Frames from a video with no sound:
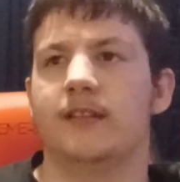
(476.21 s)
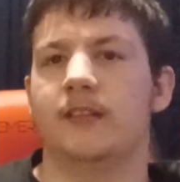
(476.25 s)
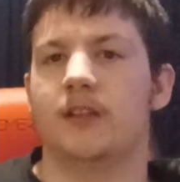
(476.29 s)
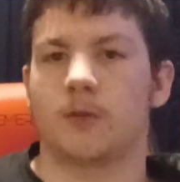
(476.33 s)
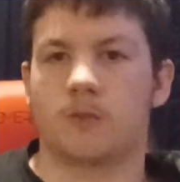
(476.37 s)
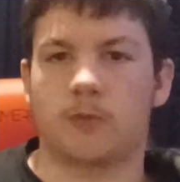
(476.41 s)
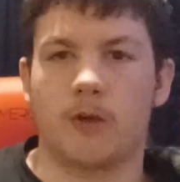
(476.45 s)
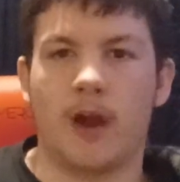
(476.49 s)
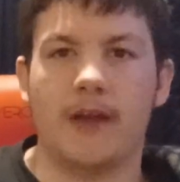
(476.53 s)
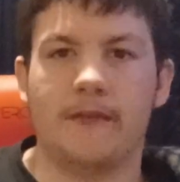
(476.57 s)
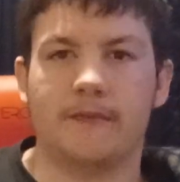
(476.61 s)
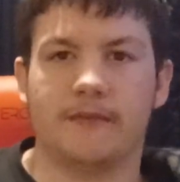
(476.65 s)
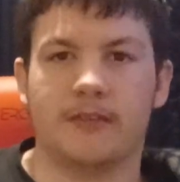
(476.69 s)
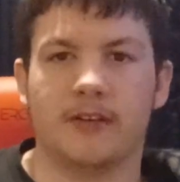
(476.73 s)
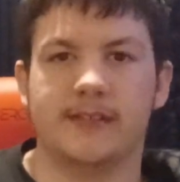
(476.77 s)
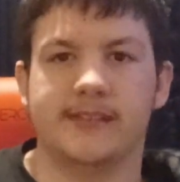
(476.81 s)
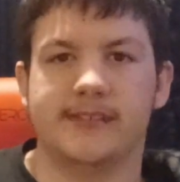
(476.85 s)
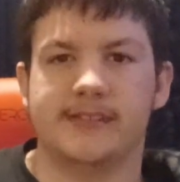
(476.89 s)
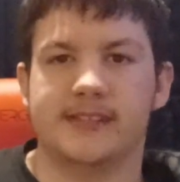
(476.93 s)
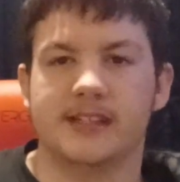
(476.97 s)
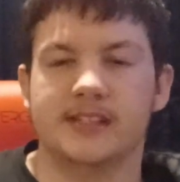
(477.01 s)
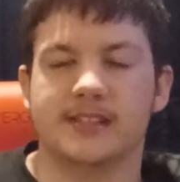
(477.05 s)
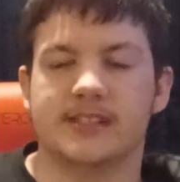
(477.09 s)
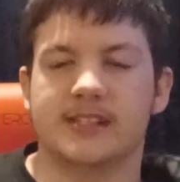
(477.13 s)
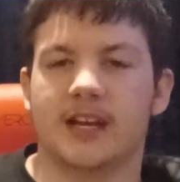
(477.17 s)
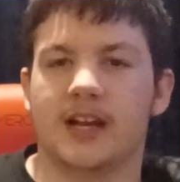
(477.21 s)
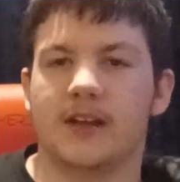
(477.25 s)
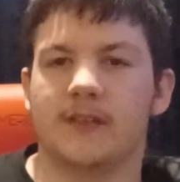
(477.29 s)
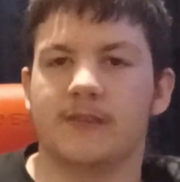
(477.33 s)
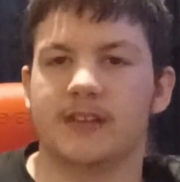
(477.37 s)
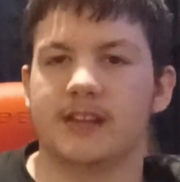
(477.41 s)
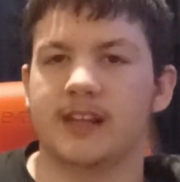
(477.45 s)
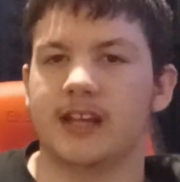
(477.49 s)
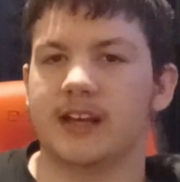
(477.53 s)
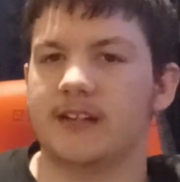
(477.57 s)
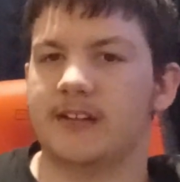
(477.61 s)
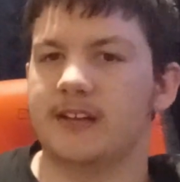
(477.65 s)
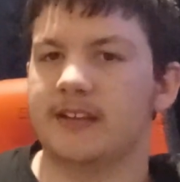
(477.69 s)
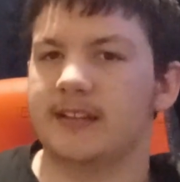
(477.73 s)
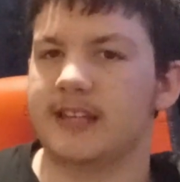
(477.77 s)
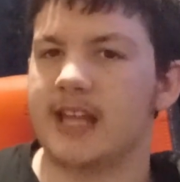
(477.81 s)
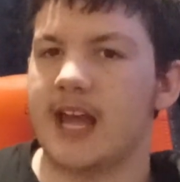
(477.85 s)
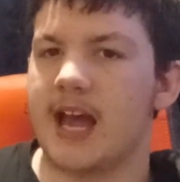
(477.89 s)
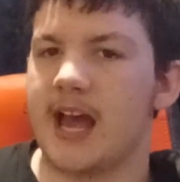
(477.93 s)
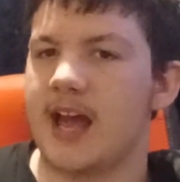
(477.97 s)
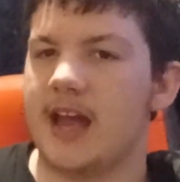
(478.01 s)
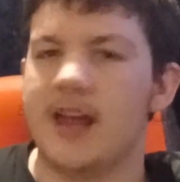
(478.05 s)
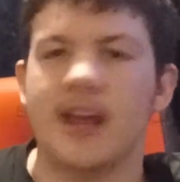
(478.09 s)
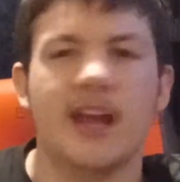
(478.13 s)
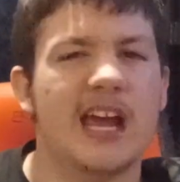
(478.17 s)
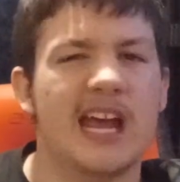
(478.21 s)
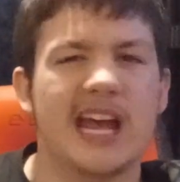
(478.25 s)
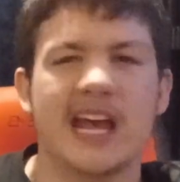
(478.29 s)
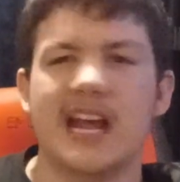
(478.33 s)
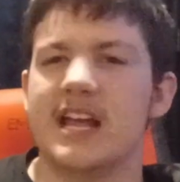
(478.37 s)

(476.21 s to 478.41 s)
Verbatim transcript: the references and everything like that,